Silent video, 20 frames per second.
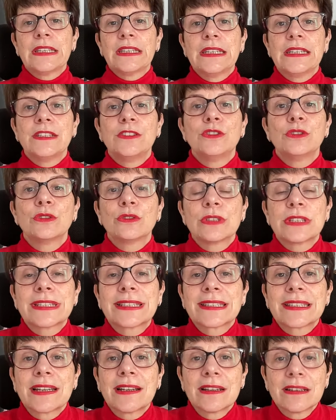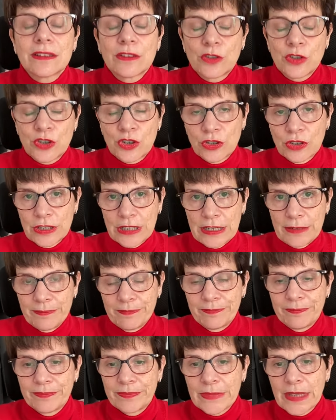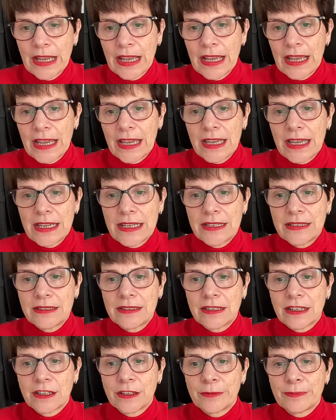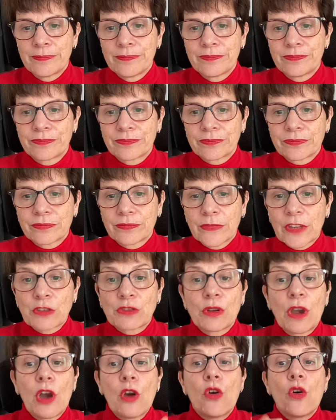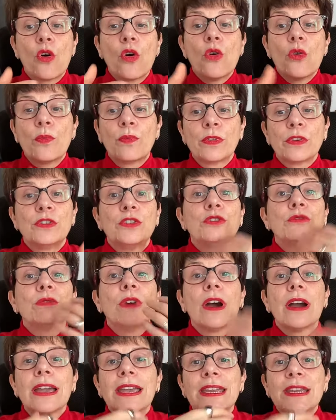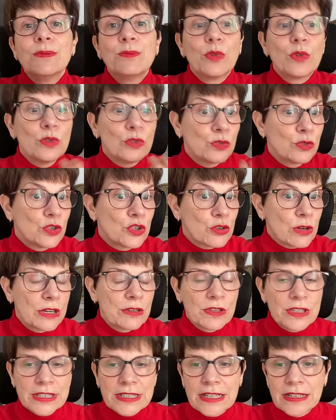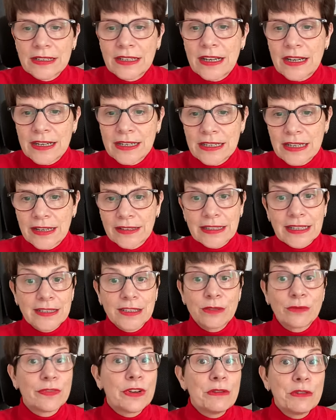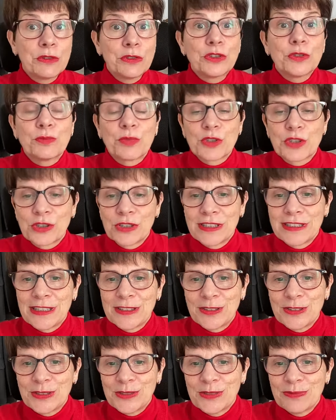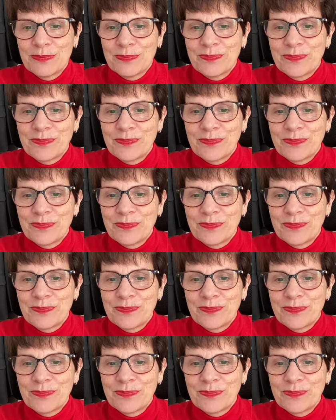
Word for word: in your style journey. And um, so I hope you are able to train your style eye like that. It's a very good opportunity to do.